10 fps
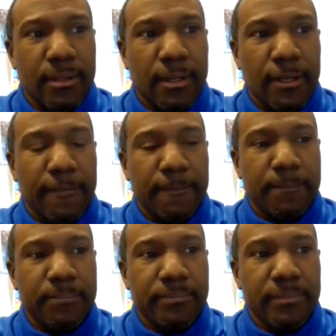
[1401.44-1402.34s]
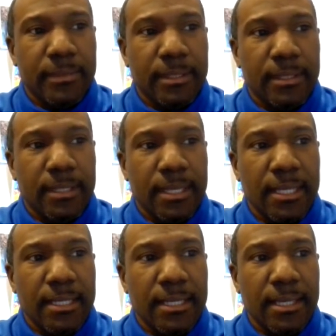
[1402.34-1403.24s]
um
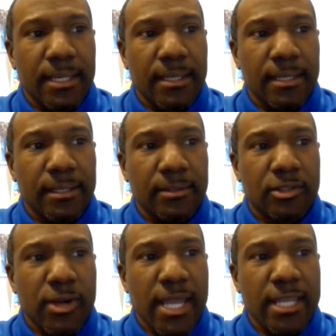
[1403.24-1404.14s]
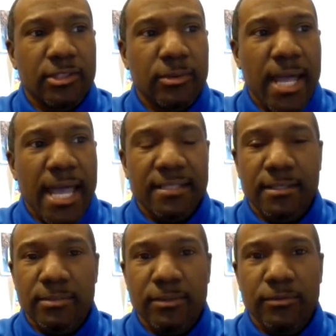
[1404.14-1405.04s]
a a trying to ask
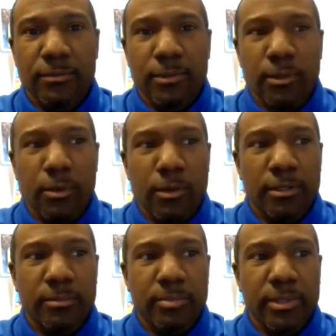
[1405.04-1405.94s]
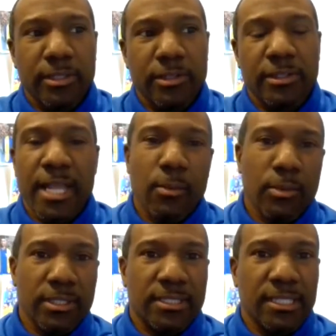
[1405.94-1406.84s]
something from the Lord, but you're not
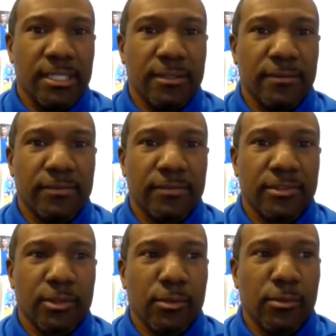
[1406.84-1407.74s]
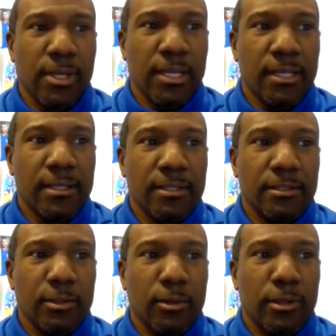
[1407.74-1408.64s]
willing to give. So
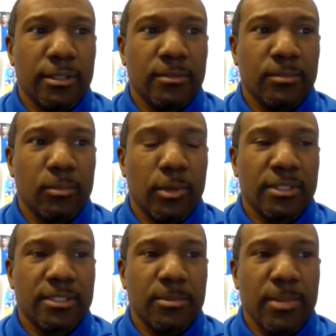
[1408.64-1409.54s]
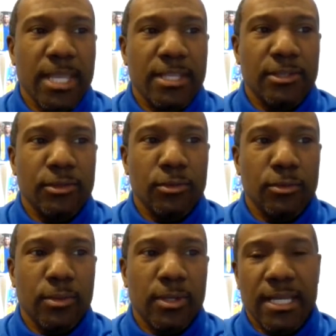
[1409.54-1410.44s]
the Lord wants to make
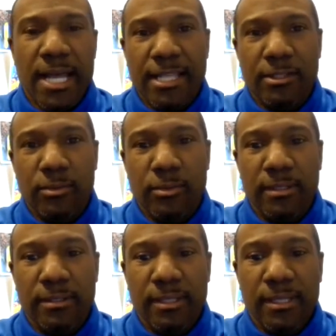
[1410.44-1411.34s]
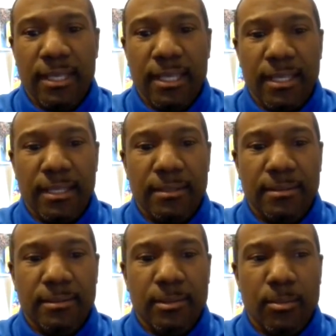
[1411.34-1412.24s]
you a conduit.
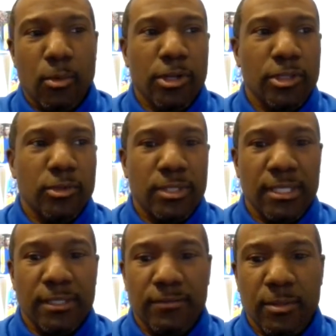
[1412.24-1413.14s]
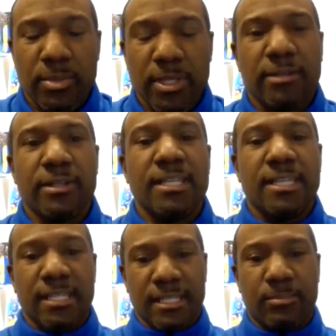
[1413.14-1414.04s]
And the more you give, the bigger he
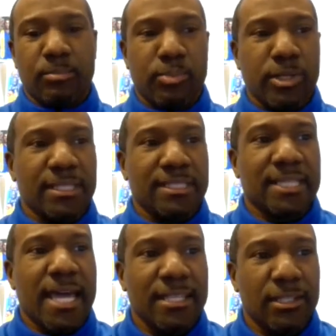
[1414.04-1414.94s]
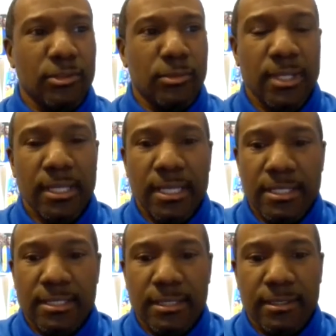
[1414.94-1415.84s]
can put inside of you
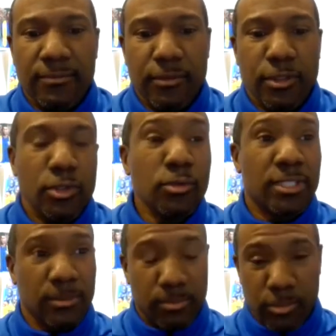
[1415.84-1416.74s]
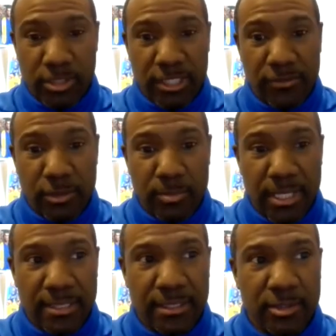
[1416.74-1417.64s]
to for you to receive your
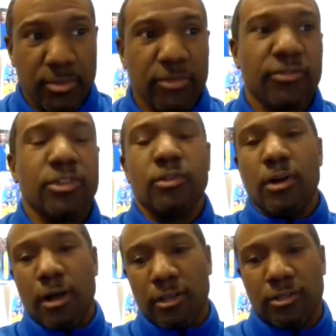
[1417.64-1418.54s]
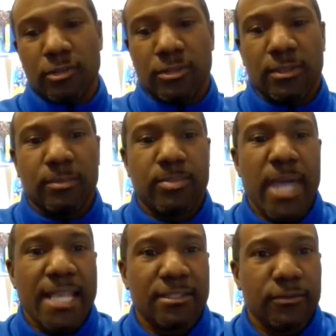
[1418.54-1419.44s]
blessings, but for you to also to
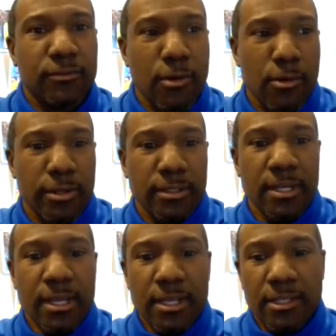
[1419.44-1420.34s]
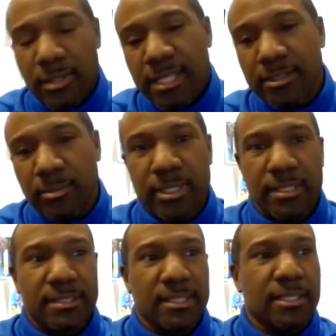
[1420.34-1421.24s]
pass it forward. So that's the
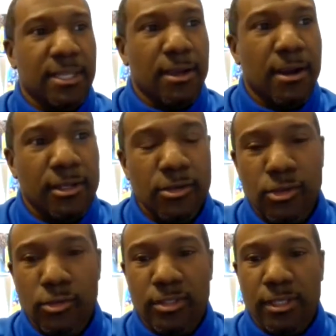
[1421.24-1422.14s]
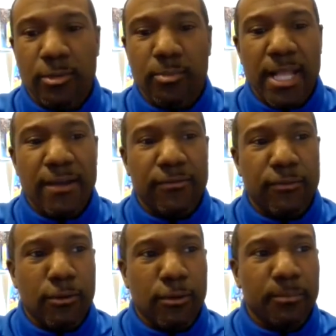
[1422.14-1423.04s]
biggest thing, JR. You're using your
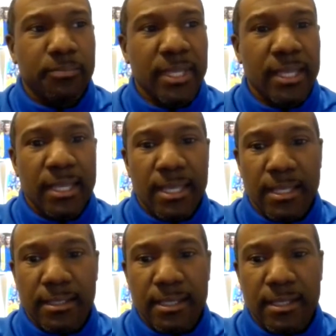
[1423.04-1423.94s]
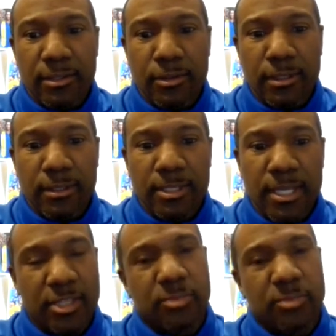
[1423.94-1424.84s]
platform and and your
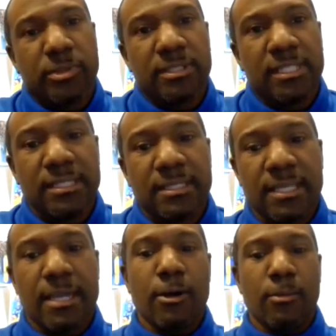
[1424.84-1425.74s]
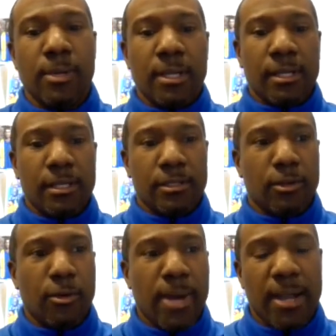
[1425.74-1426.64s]
expertise to help you
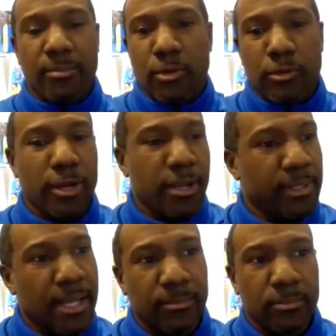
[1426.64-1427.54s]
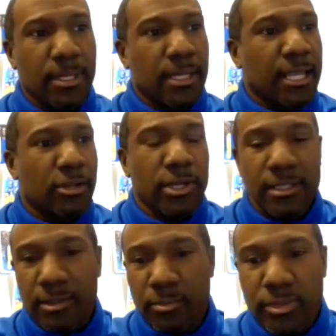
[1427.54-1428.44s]
know, my program. And I'm I
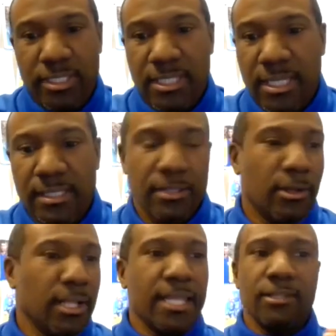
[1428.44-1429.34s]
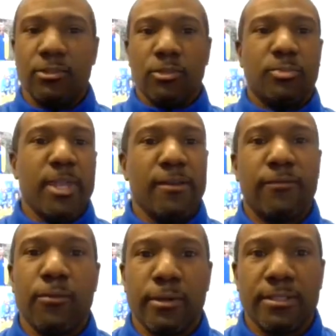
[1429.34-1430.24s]
greatly appreciate it. And all I can do is pay
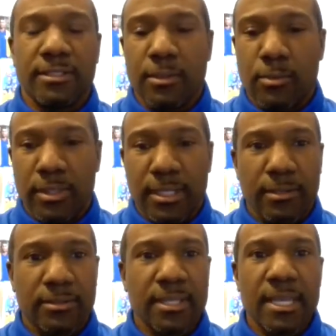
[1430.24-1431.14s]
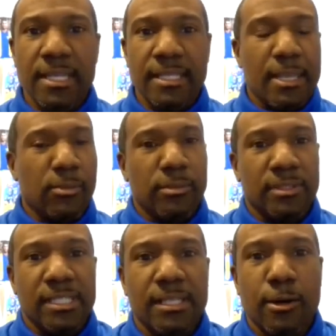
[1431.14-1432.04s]
it forward to someone else that will
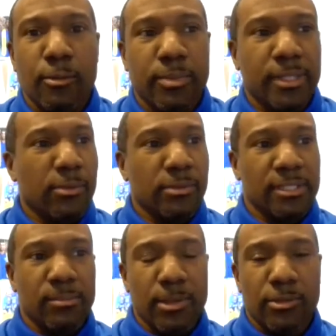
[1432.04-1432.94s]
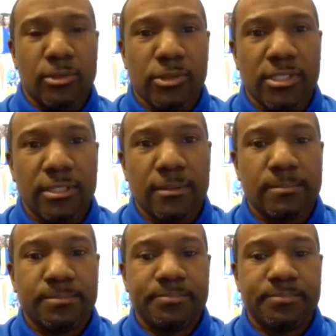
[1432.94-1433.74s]
need help and that will need mentorship.